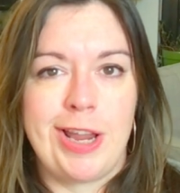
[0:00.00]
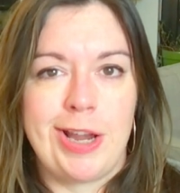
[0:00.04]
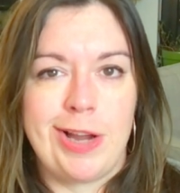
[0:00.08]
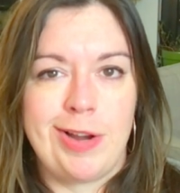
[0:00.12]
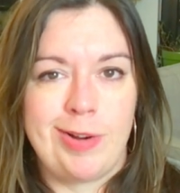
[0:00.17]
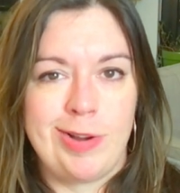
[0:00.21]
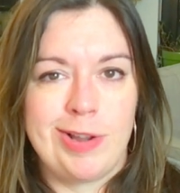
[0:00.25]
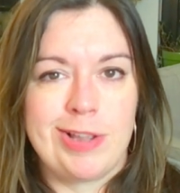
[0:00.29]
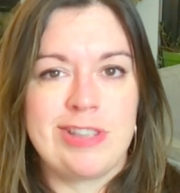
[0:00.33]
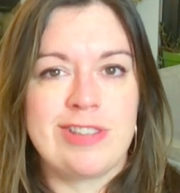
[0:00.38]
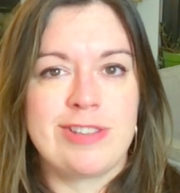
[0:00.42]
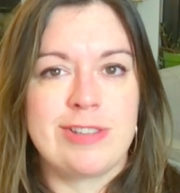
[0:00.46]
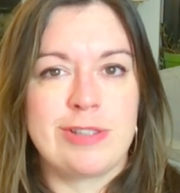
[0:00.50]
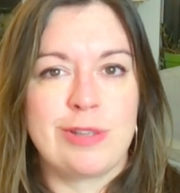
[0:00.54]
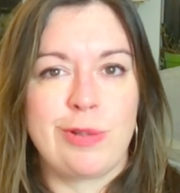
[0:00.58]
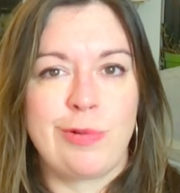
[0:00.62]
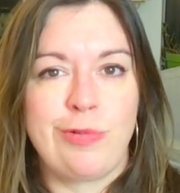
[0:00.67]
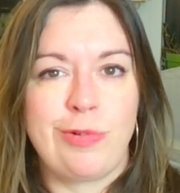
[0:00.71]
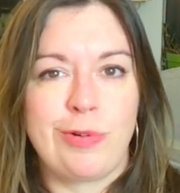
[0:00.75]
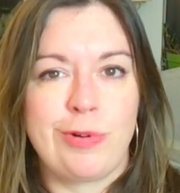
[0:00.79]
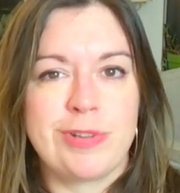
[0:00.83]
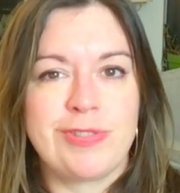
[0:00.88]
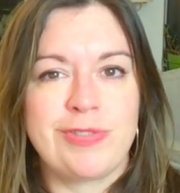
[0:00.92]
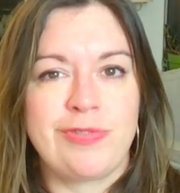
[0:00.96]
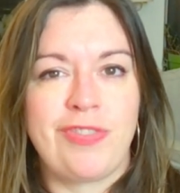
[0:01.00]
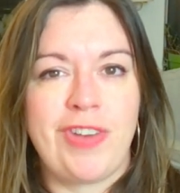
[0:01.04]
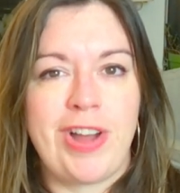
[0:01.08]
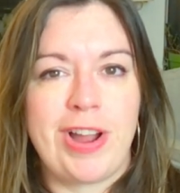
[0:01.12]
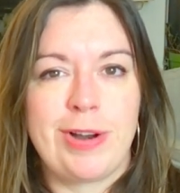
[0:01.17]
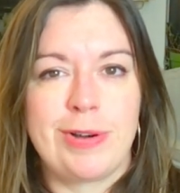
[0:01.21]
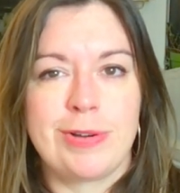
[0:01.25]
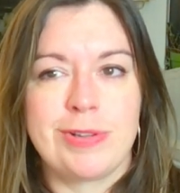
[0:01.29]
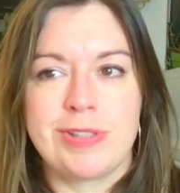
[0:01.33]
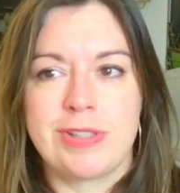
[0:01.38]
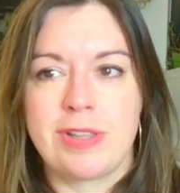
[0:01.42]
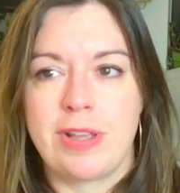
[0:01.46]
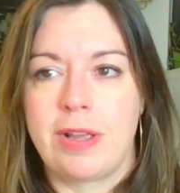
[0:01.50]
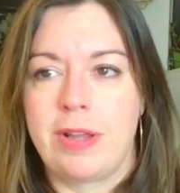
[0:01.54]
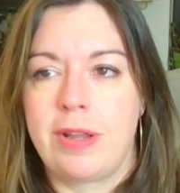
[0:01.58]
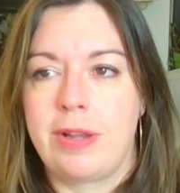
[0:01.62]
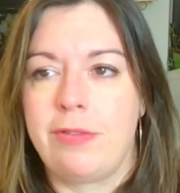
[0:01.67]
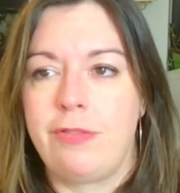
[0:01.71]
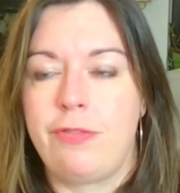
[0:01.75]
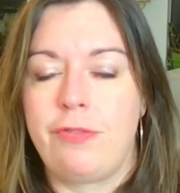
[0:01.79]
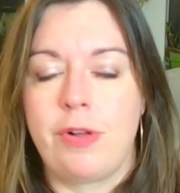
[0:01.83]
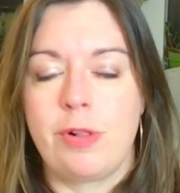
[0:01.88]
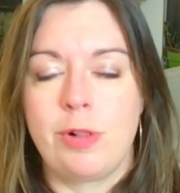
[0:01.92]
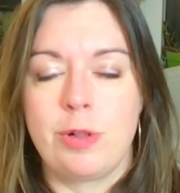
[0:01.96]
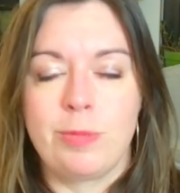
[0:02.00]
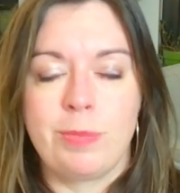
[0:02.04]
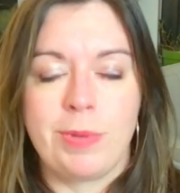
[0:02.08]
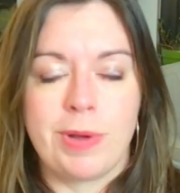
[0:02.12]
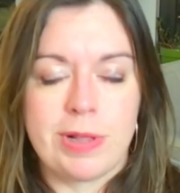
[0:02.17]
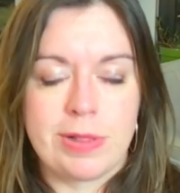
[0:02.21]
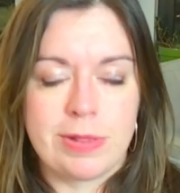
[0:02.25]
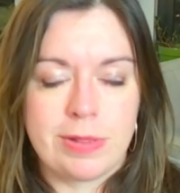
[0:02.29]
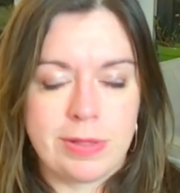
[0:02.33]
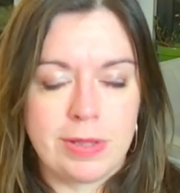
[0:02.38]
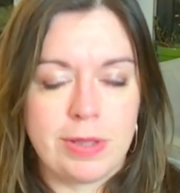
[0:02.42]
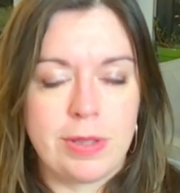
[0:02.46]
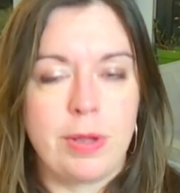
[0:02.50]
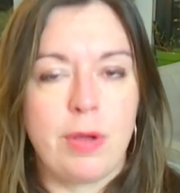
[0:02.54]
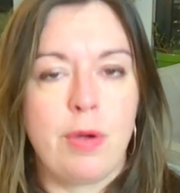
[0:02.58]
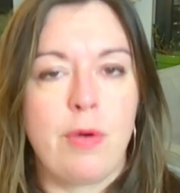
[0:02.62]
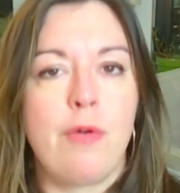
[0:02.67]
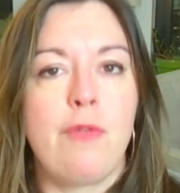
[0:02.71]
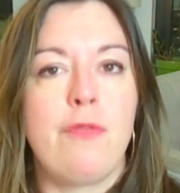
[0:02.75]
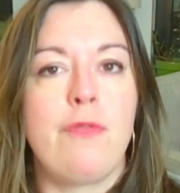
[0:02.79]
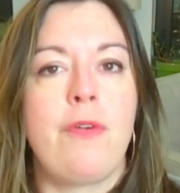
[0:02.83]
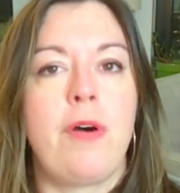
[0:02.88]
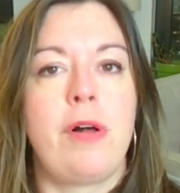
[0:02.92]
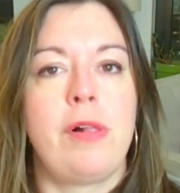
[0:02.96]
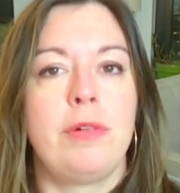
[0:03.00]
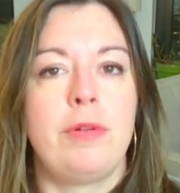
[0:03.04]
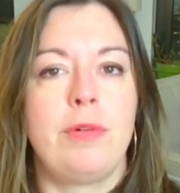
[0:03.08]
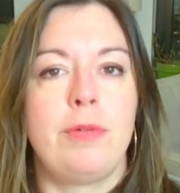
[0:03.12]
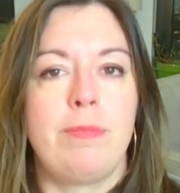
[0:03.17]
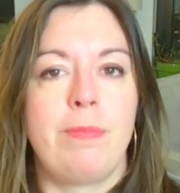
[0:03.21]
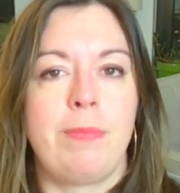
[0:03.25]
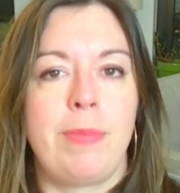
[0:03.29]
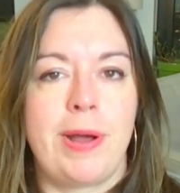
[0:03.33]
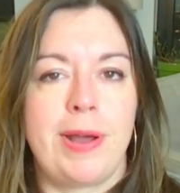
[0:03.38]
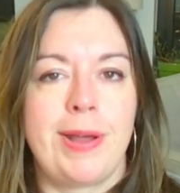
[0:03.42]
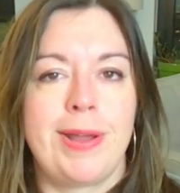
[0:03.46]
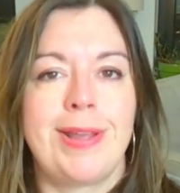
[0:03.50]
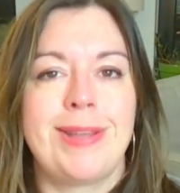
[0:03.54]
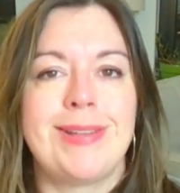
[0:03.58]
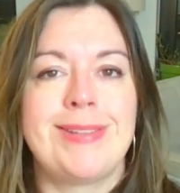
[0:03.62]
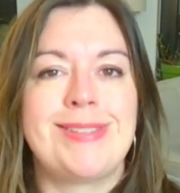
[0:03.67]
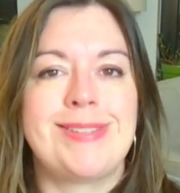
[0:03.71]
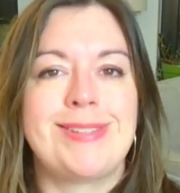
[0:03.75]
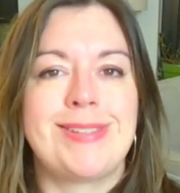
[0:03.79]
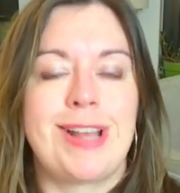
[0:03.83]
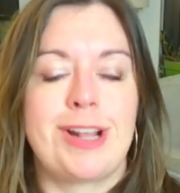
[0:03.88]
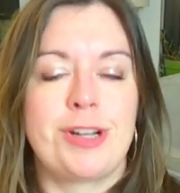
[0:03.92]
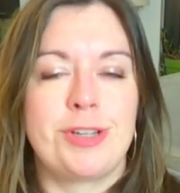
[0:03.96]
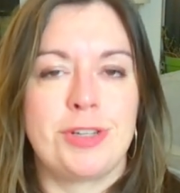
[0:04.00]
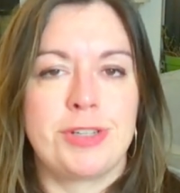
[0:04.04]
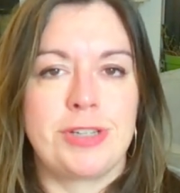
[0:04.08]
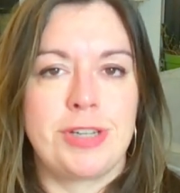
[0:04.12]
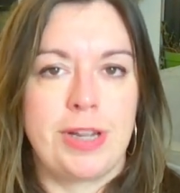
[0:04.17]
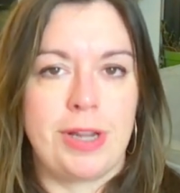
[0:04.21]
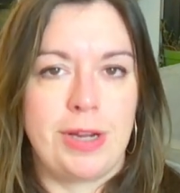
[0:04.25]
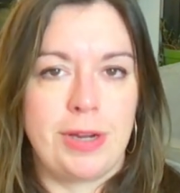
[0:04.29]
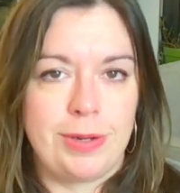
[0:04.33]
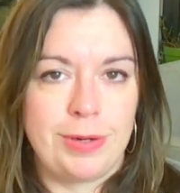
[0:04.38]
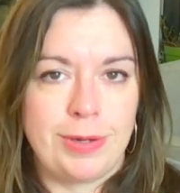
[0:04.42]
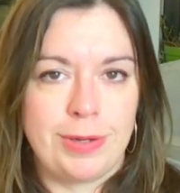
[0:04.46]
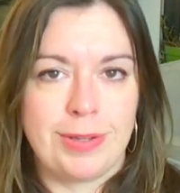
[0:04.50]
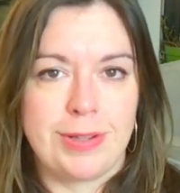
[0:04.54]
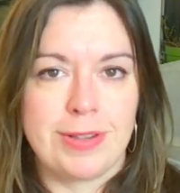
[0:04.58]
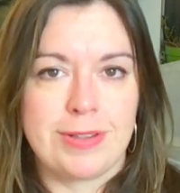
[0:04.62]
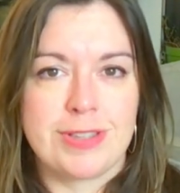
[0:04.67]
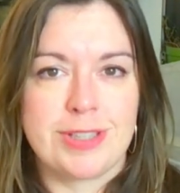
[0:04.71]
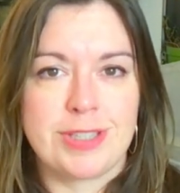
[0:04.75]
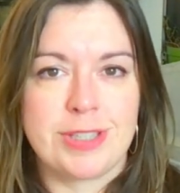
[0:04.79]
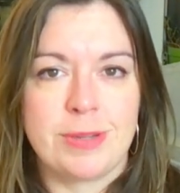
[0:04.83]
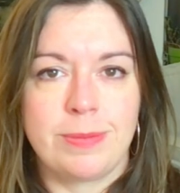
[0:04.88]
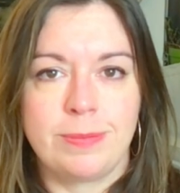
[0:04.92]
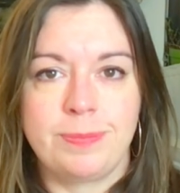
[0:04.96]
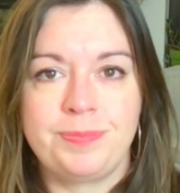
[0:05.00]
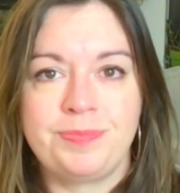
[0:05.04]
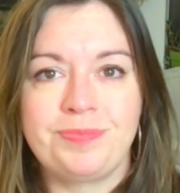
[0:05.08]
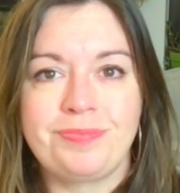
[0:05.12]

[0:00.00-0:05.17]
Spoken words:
Aries is the first fire sign, followed by Leo, followed by Sagittarius.